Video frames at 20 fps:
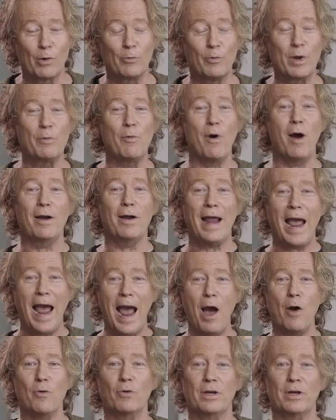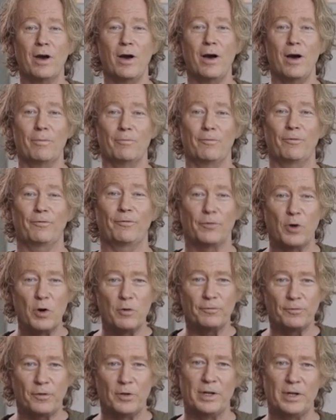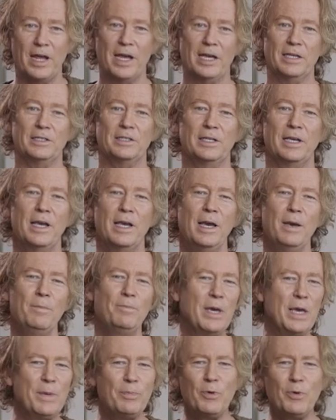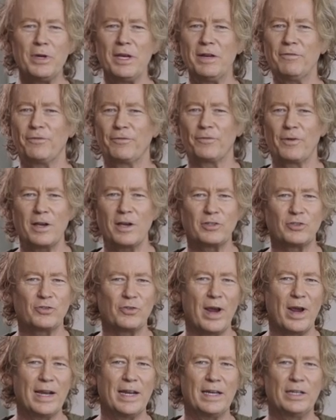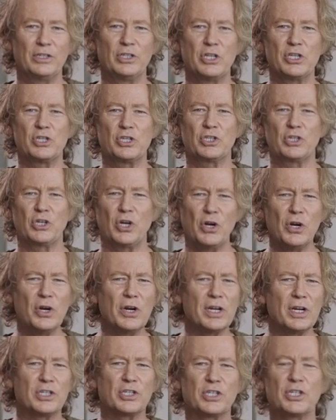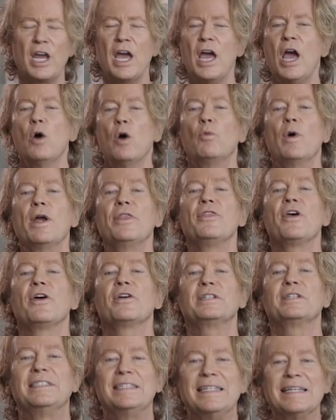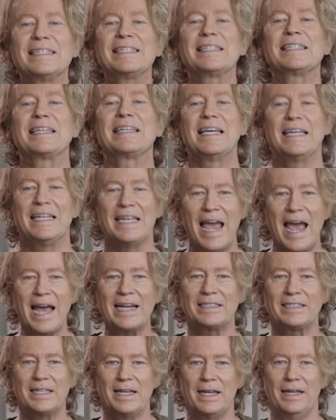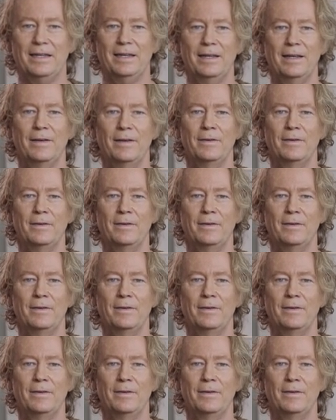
We want outcome, fruitfulness. People get frustrated and discouraged when they're disconnected.